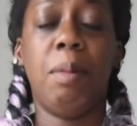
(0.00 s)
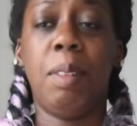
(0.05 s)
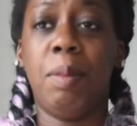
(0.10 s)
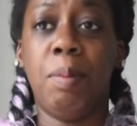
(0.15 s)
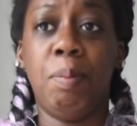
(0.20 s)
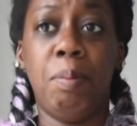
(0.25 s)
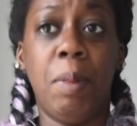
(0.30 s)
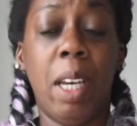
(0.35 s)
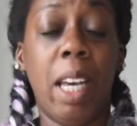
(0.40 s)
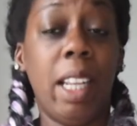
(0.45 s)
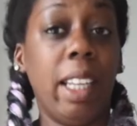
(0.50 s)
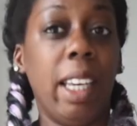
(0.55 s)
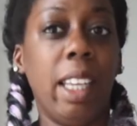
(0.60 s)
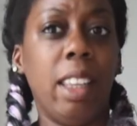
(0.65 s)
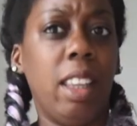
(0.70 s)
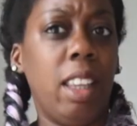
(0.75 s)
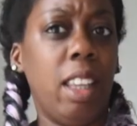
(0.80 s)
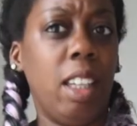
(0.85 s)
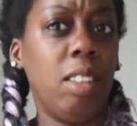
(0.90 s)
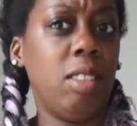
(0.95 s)
And
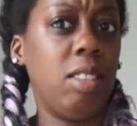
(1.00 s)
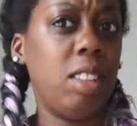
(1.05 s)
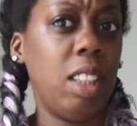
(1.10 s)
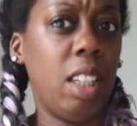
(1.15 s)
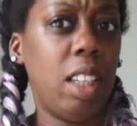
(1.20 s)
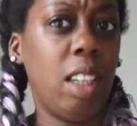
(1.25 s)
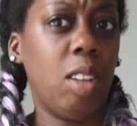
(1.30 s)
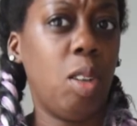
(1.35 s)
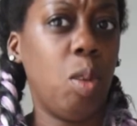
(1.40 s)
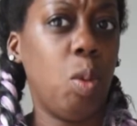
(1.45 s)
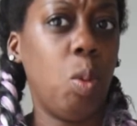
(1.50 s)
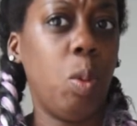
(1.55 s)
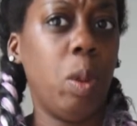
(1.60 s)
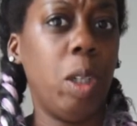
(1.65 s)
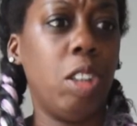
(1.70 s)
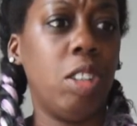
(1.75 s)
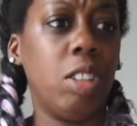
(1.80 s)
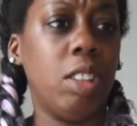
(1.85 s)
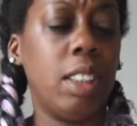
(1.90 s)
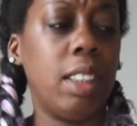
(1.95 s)
like they say like the
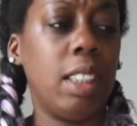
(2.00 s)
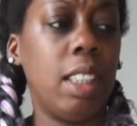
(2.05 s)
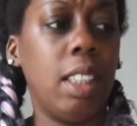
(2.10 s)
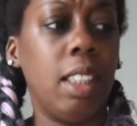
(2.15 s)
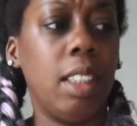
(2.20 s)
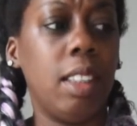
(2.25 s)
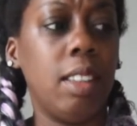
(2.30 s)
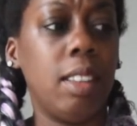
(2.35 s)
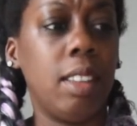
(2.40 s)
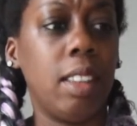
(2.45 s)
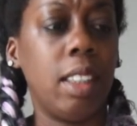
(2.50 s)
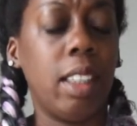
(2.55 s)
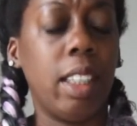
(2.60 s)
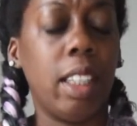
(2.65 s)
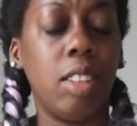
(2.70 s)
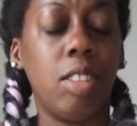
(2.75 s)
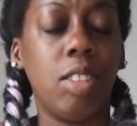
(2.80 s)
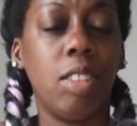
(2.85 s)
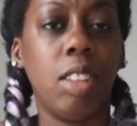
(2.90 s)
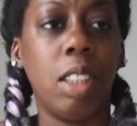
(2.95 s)
weirdest things. Like
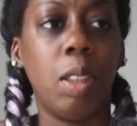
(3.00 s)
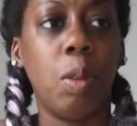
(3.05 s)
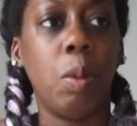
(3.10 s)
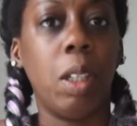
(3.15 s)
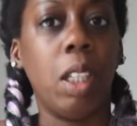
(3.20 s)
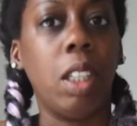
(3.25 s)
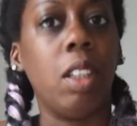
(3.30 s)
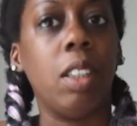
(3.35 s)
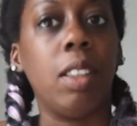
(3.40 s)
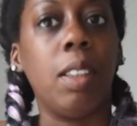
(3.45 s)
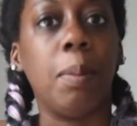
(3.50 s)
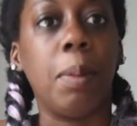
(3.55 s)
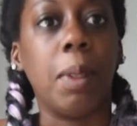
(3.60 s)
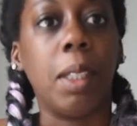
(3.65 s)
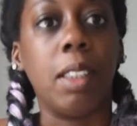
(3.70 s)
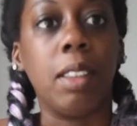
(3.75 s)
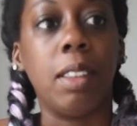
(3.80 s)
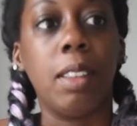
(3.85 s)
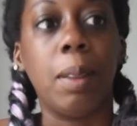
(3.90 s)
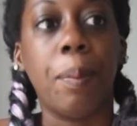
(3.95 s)
yesterday waiting on the
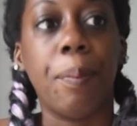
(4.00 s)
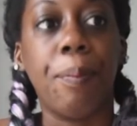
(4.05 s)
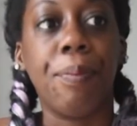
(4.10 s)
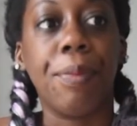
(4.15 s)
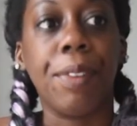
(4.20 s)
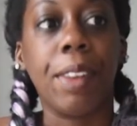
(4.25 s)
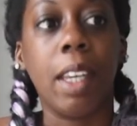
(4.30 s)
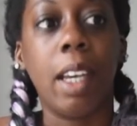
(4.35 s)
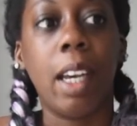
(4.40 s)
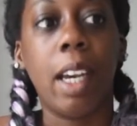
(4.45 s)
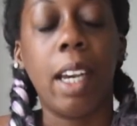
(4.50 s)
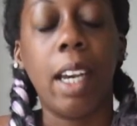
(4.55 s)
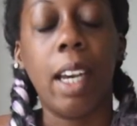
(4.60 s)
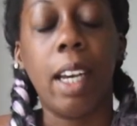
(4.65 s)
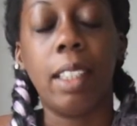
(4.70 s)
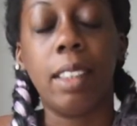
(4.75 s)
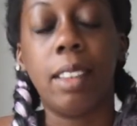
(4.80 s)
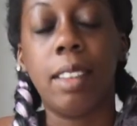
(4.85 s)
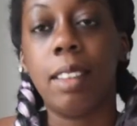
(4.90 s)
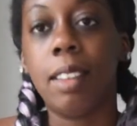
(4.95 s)
bus, I
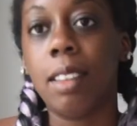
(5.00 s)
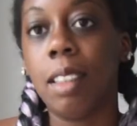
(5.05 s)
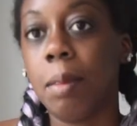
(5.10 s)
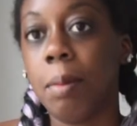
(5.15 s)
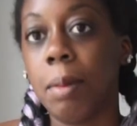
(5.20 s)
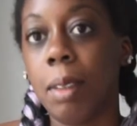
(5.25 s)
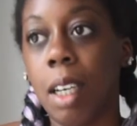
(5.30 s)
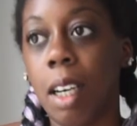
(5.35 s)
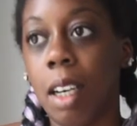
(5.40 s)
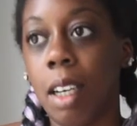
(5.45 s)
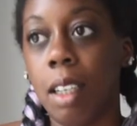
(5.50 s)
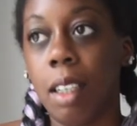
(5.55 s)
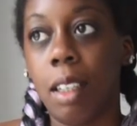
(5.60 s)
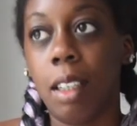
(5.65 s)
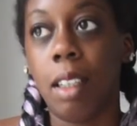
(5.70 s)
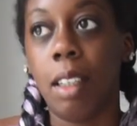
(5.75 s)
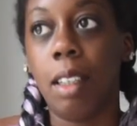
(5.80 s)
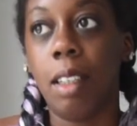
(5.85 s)
had some guy